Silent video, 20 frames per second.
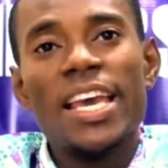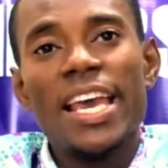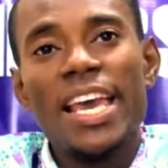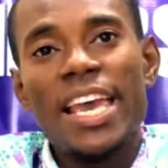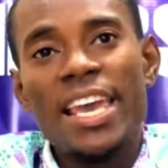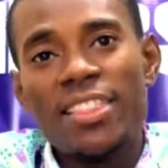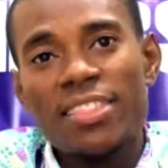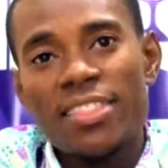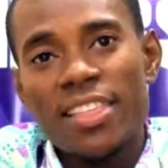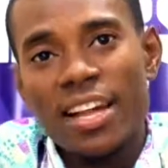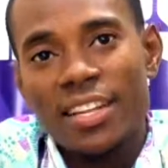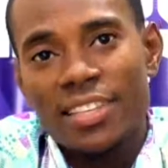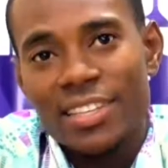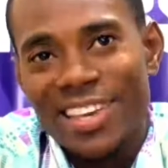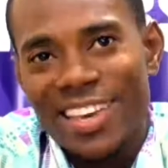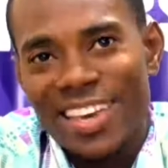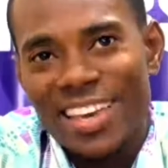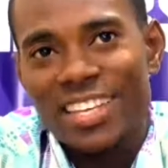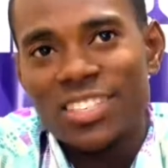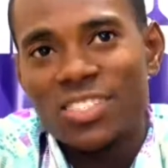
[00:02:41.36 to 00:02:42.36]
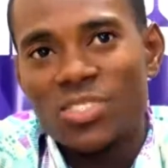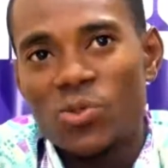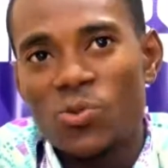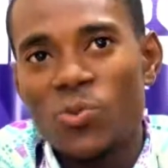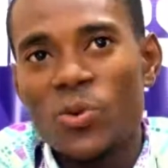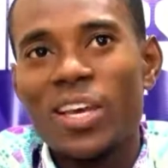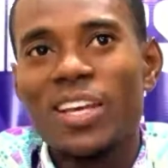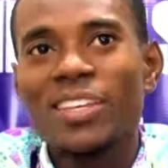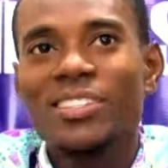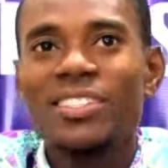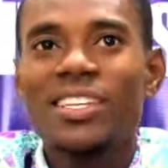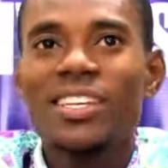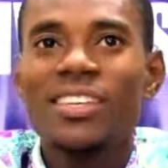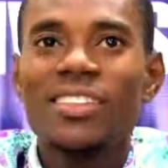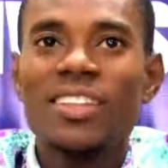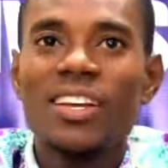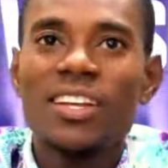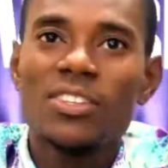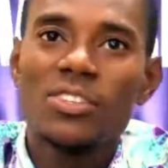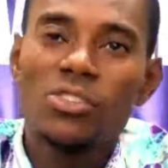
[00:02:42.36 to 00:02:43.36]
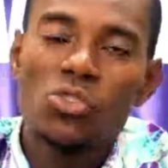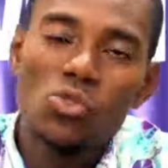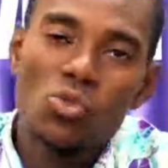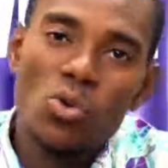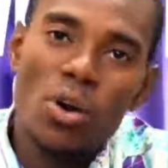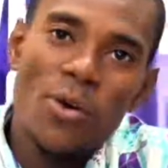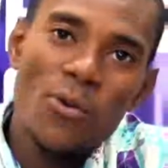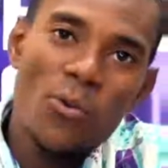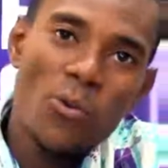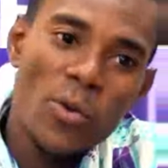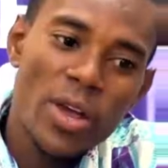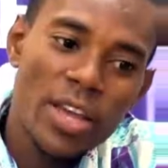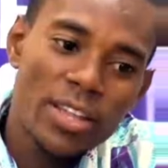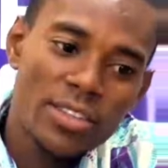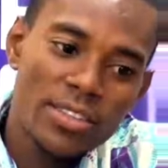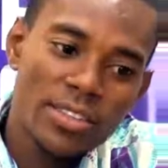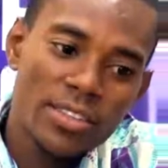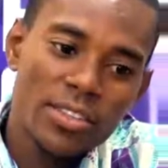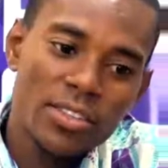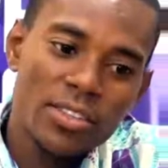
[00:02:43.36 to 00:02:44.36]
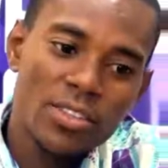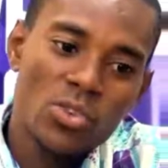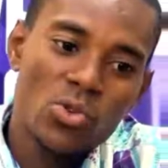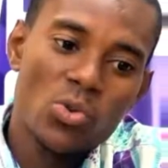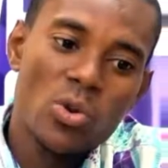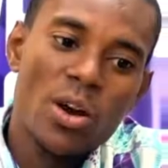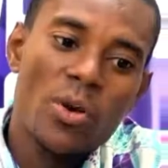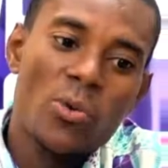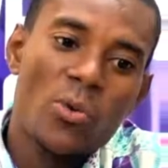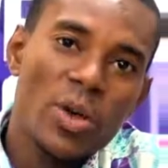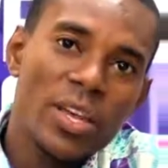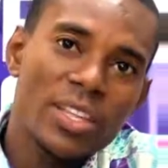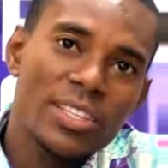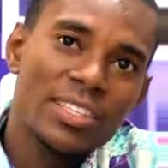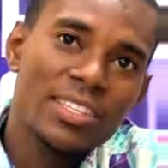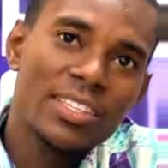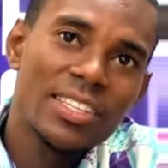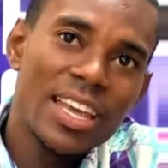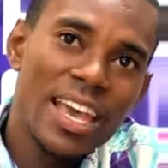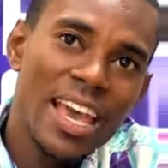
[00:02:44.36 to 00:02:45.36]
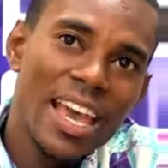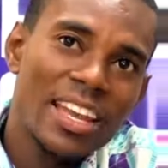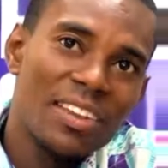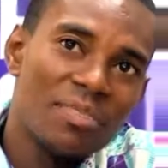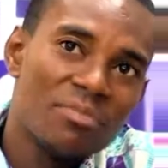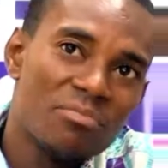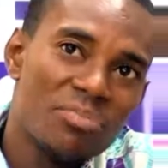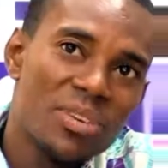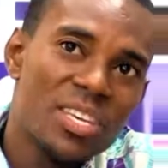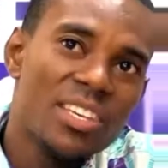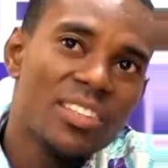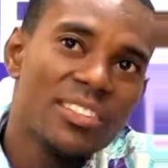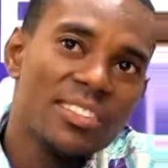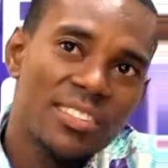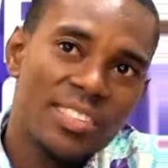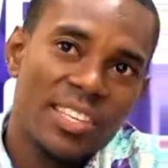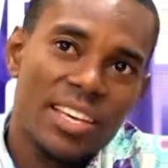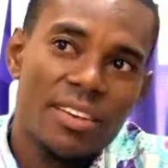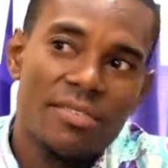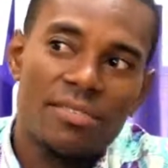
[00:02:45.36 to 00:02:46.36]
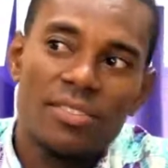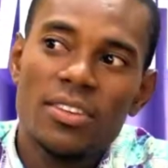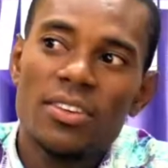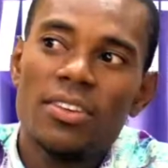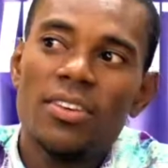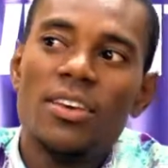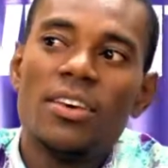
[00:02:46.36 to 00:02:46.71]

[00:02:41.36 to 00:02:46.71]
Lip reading: in that case, we are saying that you are waiting and being served.